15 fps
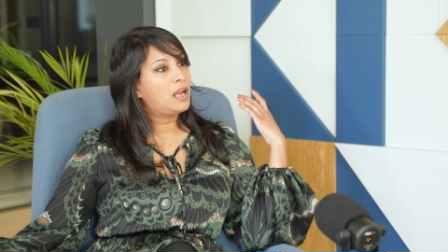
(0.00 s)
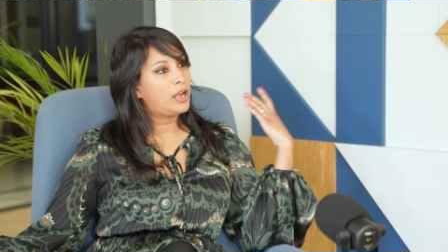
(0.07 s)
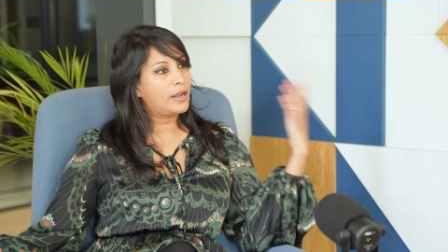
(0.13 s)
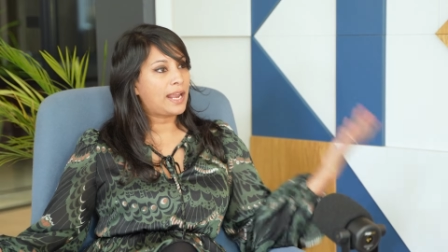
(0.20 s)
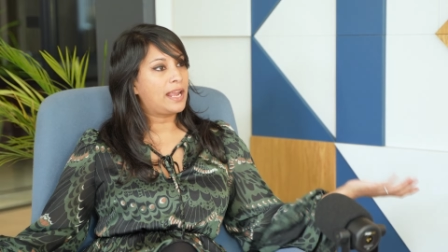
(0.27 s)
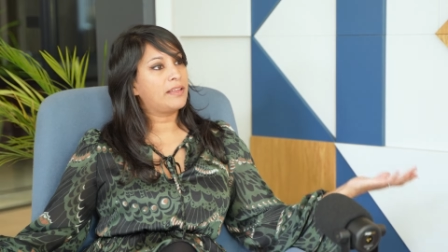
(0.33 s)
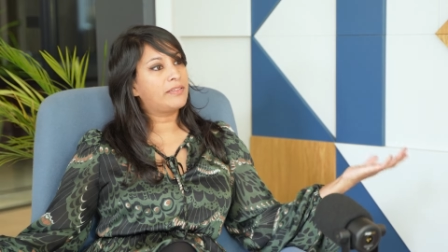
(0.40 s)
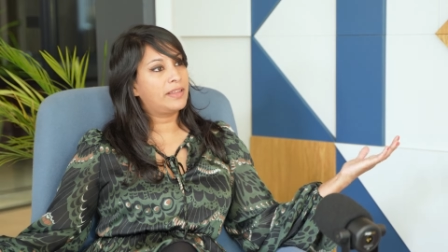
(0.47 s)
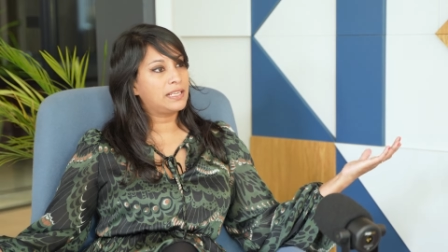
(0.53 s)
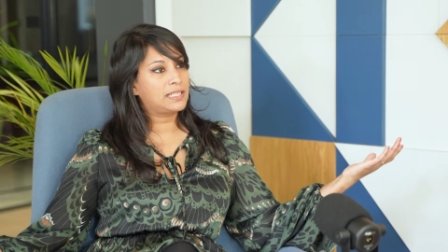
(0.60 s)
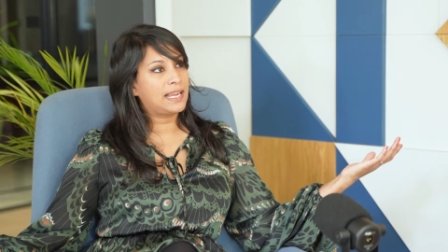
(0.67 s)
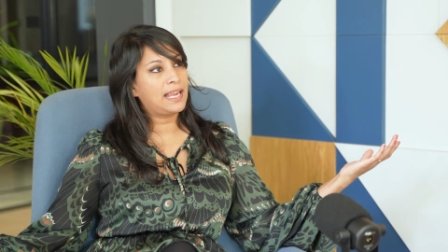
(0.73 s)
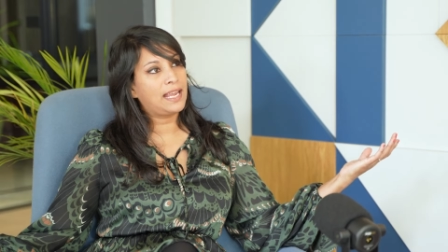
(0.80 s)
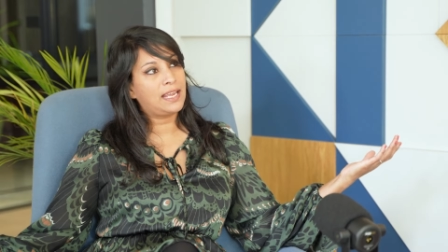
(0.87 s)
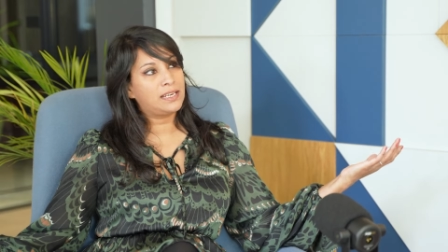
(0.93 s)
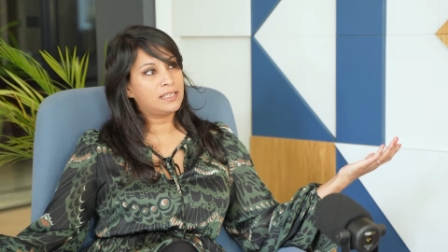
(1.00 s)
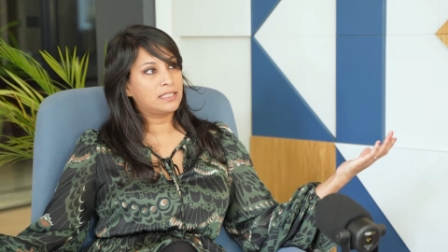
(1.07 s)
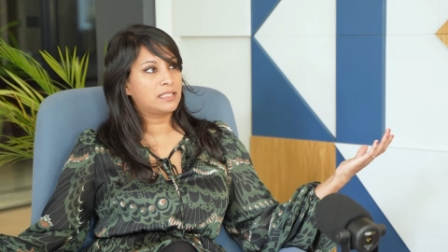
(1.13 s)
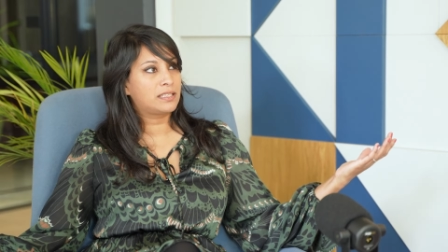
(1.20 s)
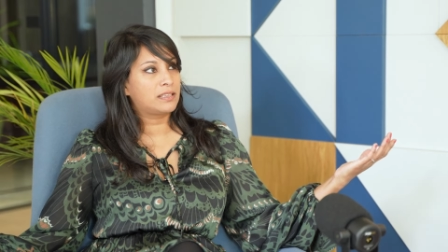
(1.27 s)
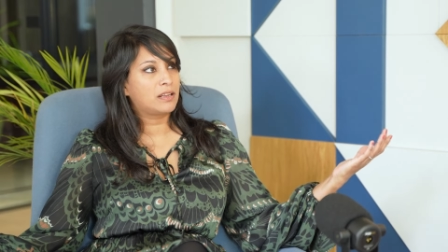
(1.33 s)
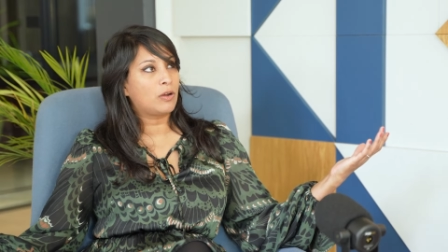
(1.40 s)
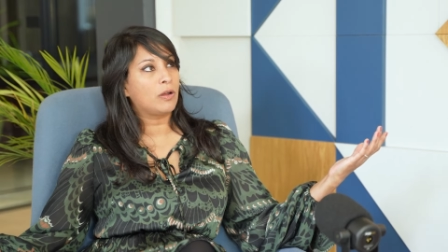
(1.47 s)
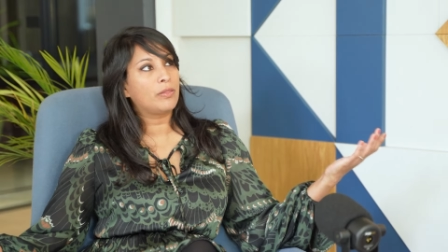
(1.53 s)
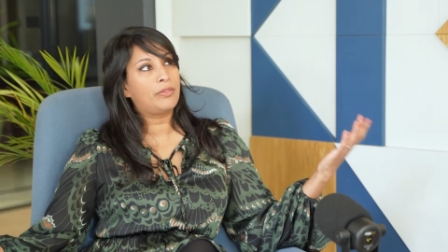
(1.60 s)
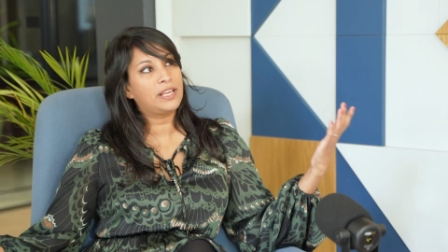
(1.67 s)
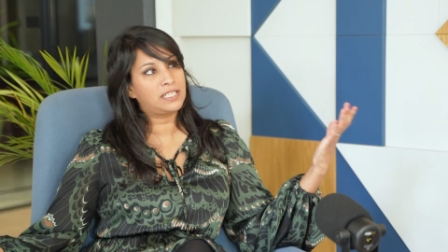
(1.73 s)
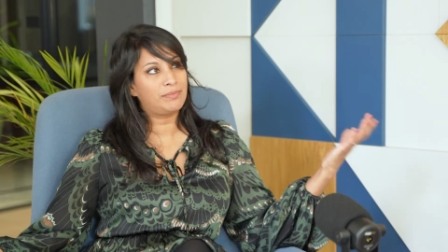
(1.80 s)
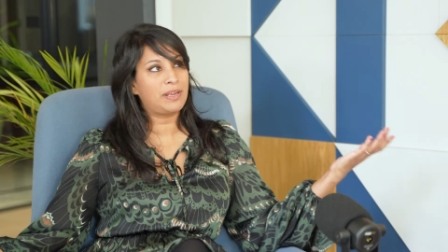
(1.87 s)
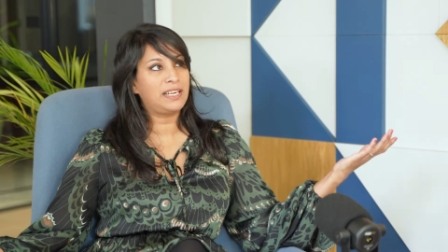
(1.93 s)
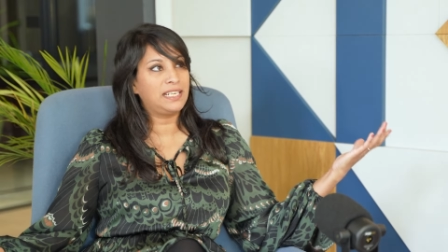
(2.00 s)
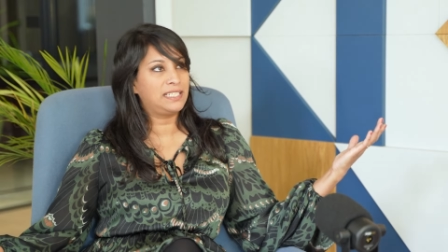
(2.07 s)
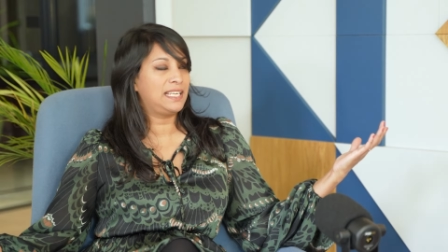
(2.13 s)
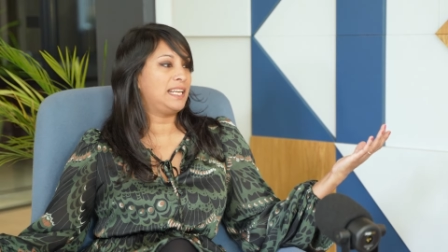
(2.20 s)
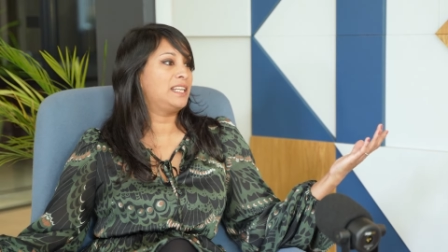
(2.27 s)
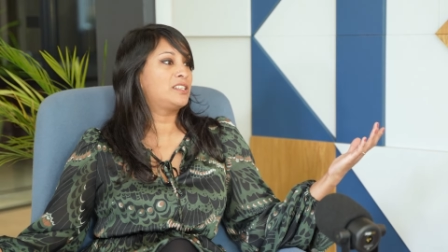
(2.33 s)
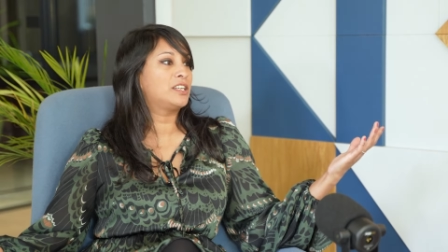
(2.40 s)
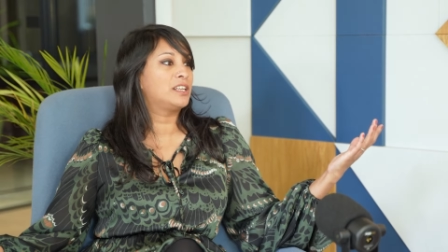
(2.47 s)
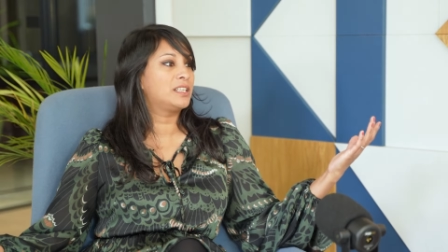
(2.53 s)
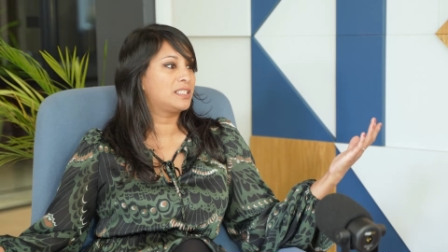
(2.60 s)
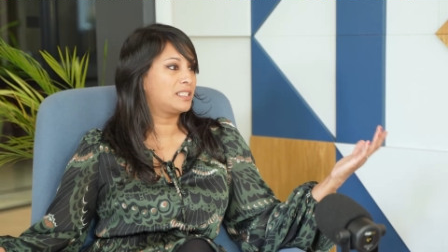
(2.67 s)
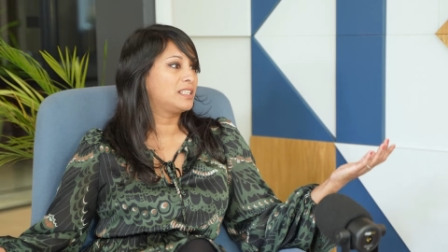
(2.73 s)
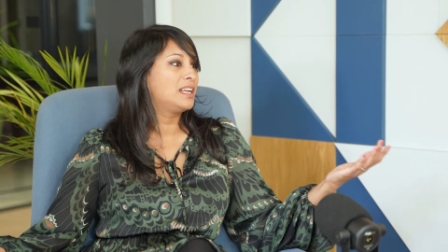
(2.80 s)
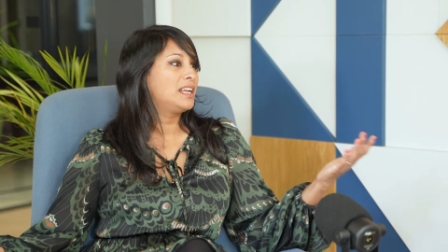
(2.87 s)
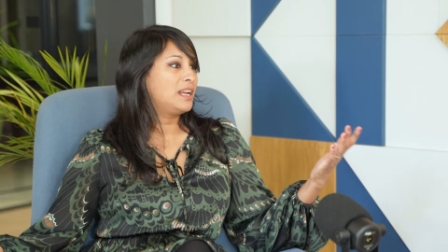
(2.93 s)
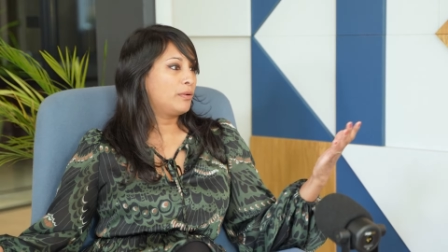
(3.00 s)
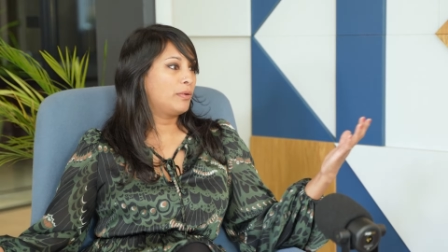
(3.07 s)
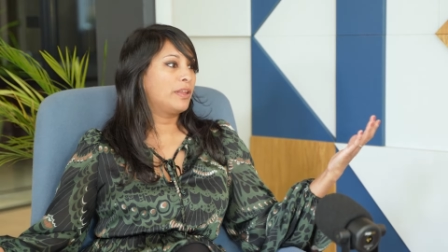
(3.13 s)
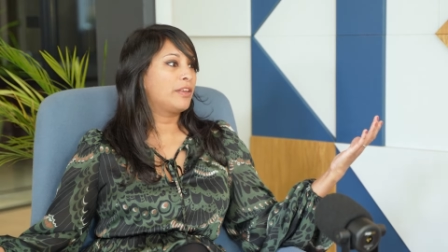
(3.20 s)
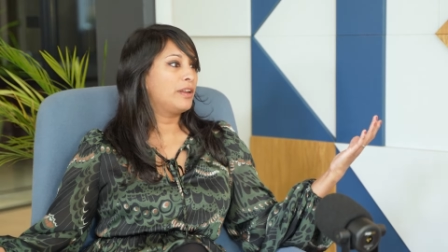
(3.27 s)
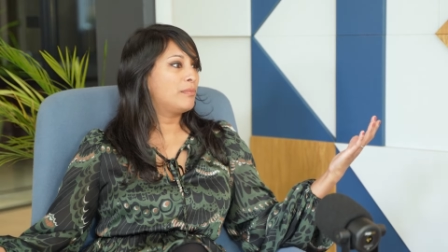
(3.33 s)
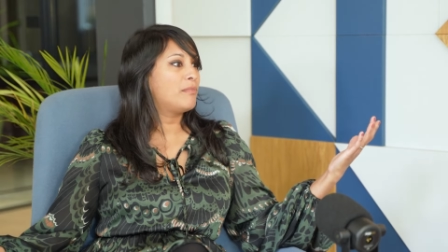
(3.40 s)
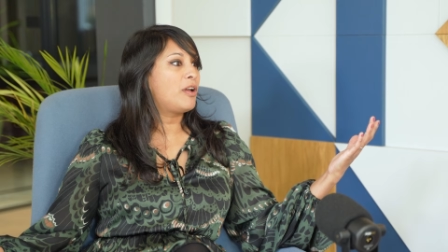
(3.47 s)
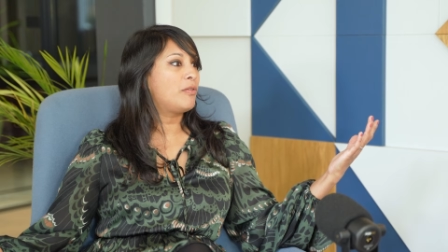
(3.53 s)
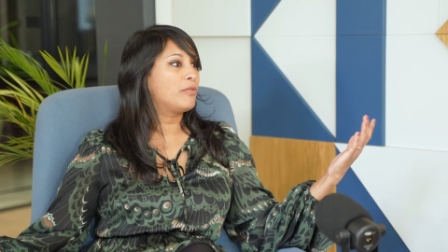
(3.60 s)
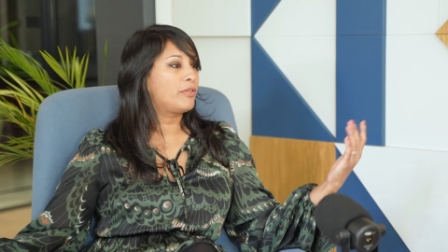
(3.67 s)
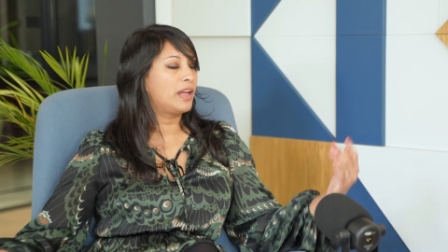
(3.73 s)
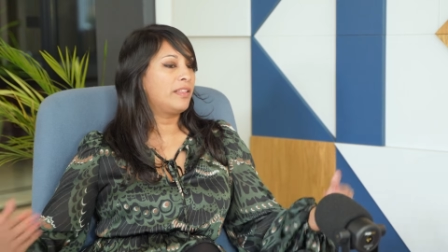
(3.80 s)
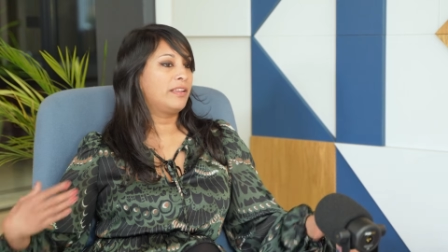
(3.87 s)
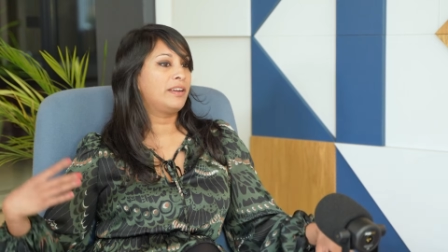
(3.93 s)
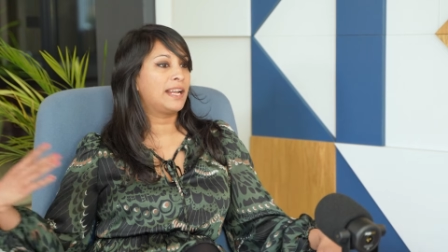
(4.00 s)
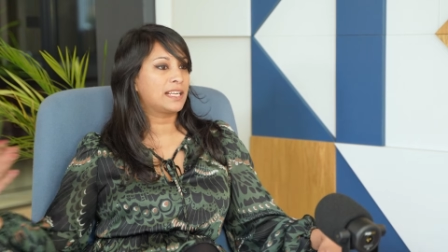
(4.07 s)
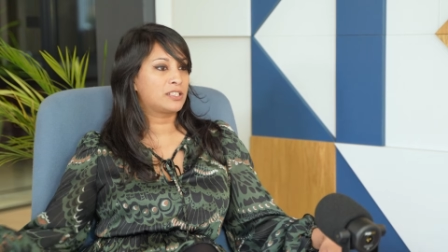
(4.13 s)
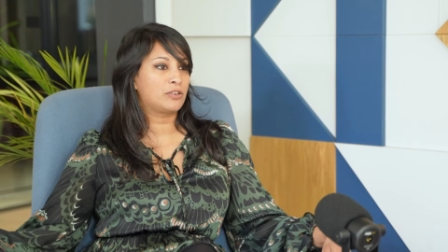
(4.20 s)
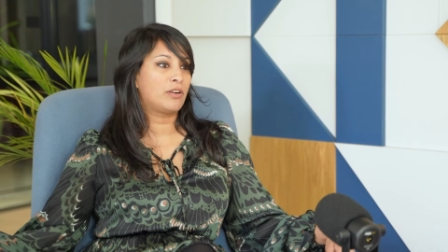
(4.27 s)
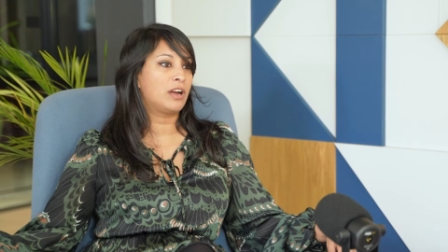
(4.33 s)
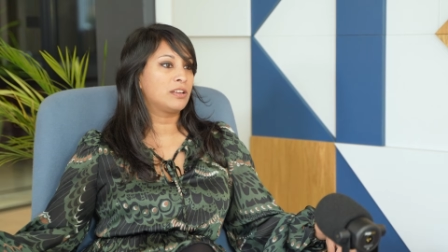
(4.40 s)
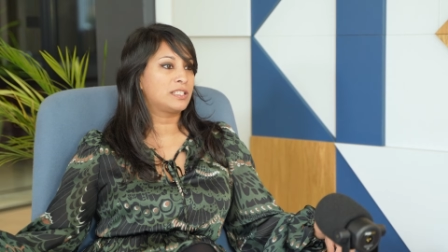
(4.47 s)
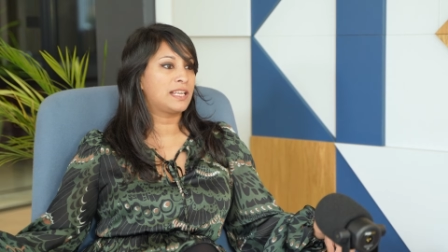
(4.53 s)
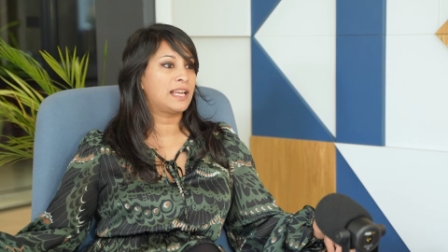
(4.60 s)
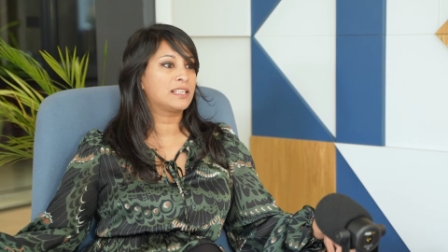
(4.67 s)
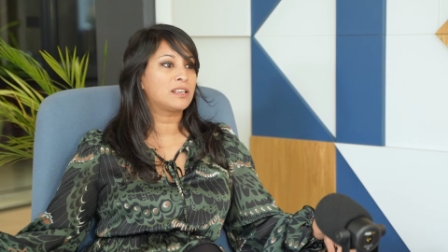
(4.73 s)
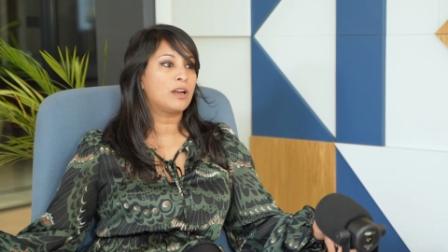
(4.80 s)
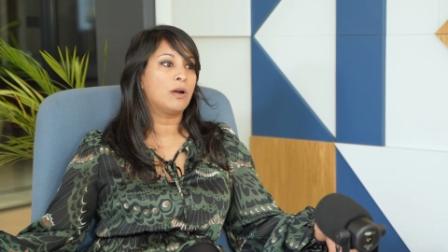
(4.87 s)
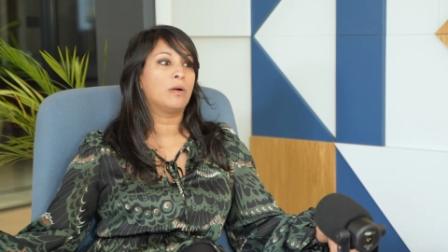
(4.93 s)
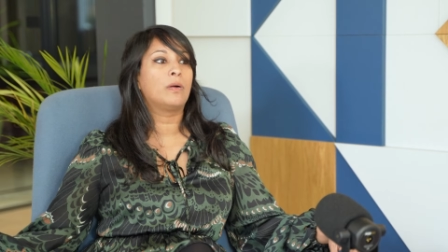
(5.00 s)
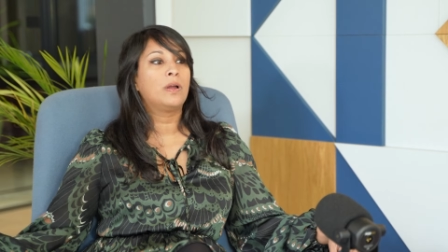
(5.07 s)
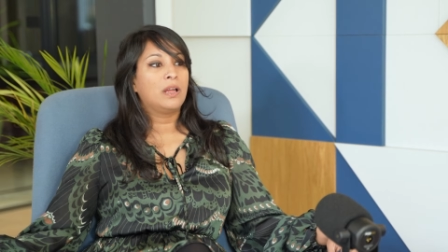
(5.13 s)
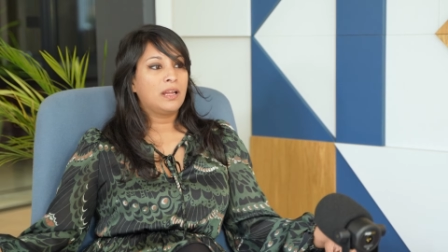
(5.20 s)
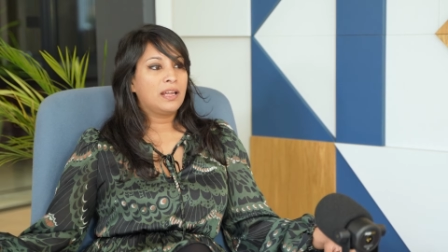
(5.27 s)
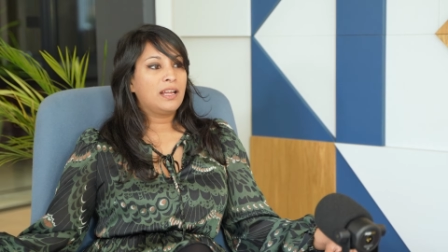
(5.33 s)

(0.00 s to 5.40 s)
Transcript: okay, this kid has got this many seizures within a month, and the next trial says, oh,